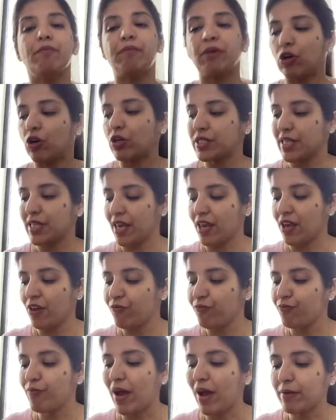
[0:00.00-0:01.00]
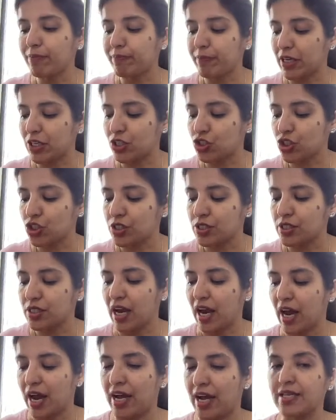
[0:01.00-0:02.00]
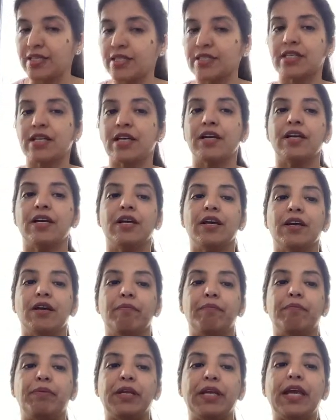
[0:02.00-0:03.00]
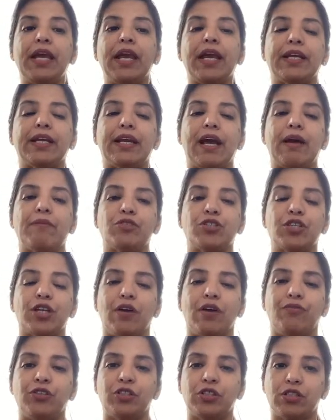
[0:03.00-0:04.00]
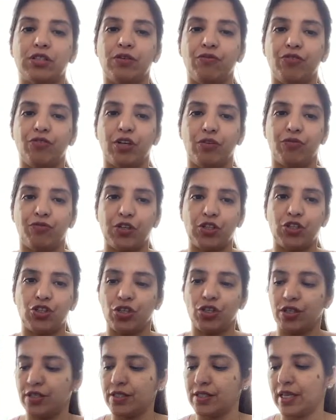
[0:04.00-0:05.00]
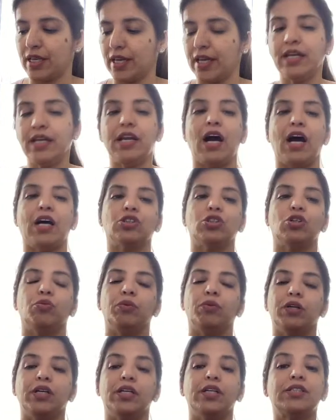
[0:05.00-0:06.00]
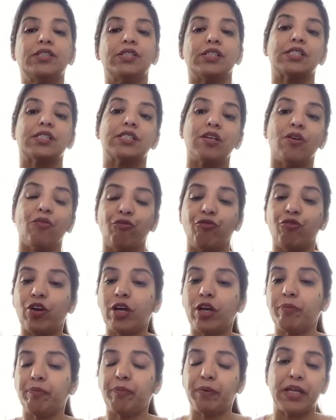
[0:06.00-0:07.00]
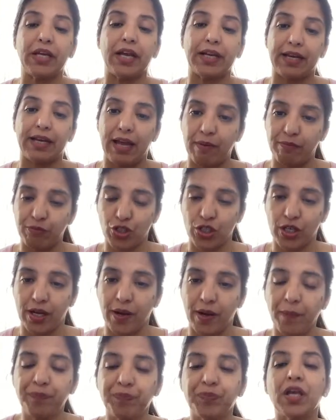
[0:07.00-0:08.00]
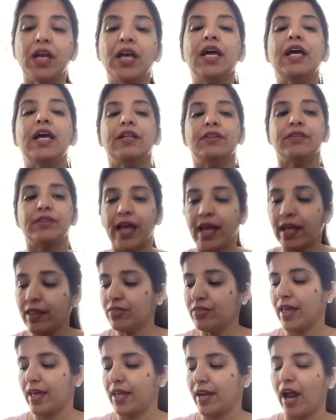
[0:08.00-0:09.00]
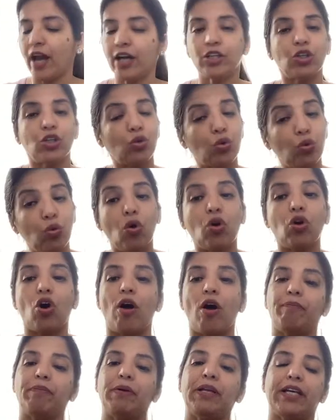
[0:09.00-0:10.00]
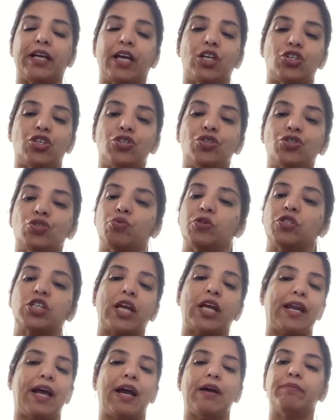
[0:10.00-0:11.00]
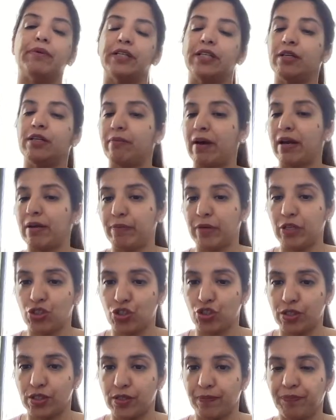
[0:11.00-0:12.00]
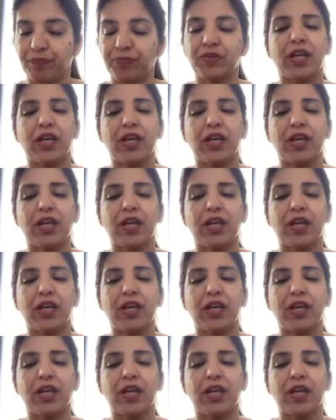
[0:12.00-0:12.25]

Because if my patient has preeclampsia with severe features, in other words, severe preeclampsia, then there are two complications which can happen in my patient,